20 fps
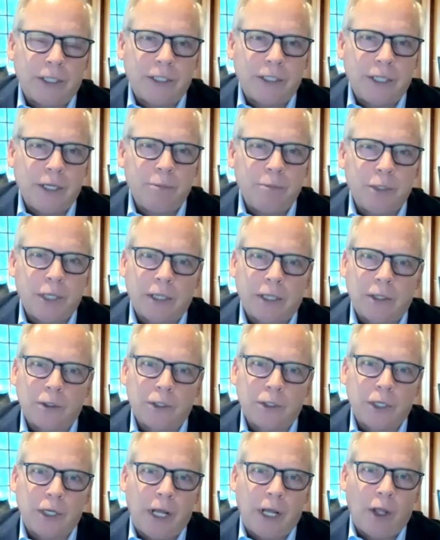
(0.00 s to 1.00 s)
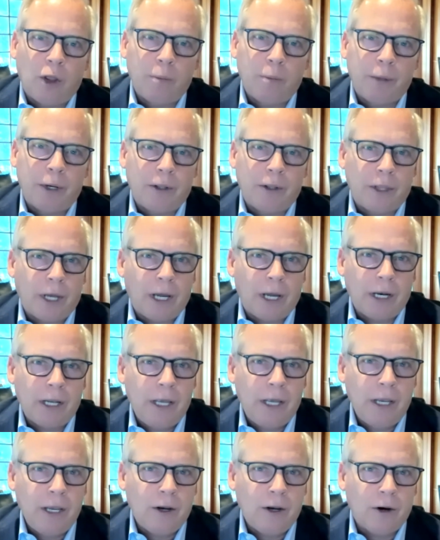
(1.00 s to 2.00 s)
It seems like there's an element of that
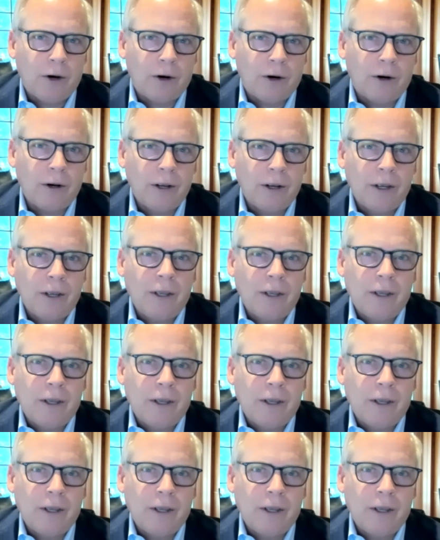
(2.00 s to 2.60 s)
here